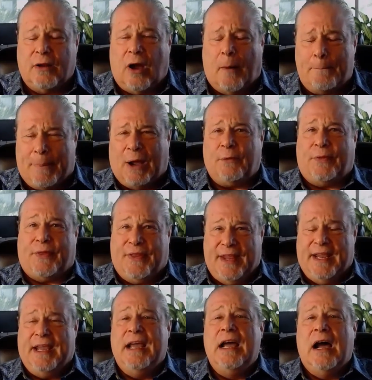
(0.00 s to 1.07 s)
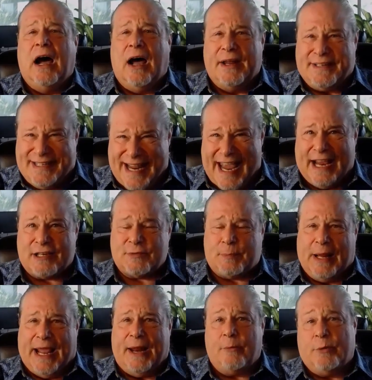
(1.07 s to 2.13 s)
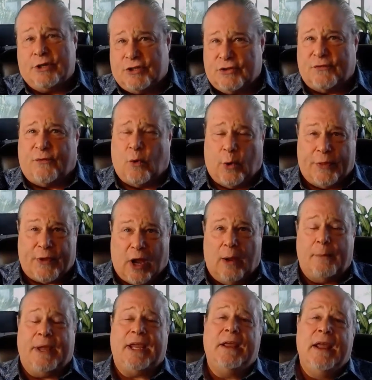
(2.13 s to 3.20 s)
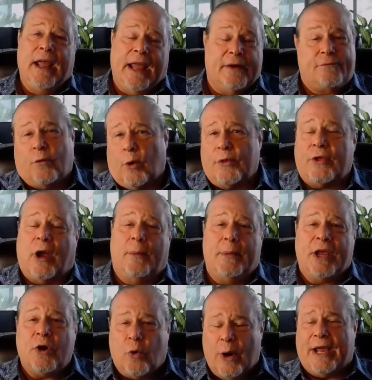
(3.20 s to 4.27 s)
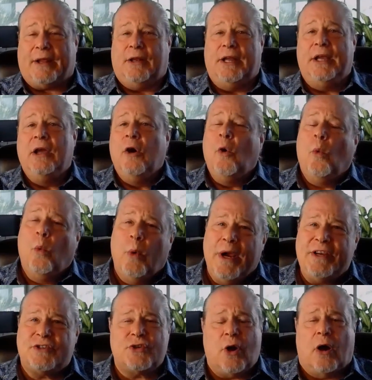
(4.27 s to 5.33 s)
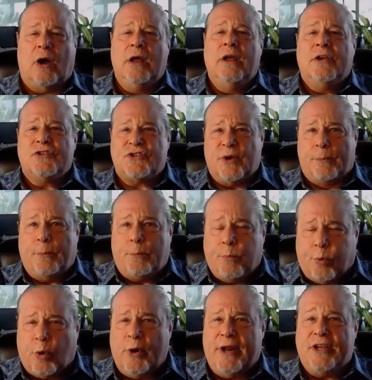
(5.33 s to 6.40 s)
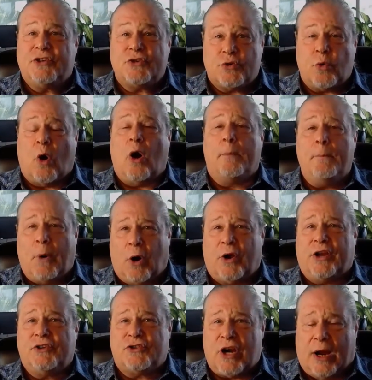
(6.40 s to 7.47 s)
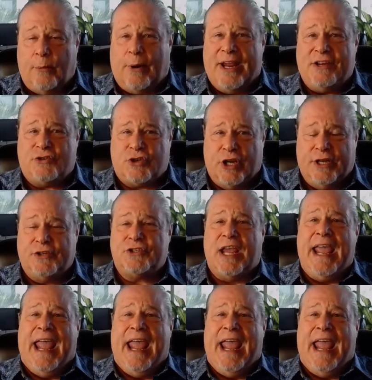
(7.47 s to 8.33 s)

about the tax plan, which is forthcoming and forthcoming quickly, we saw some pretty strong market gyrations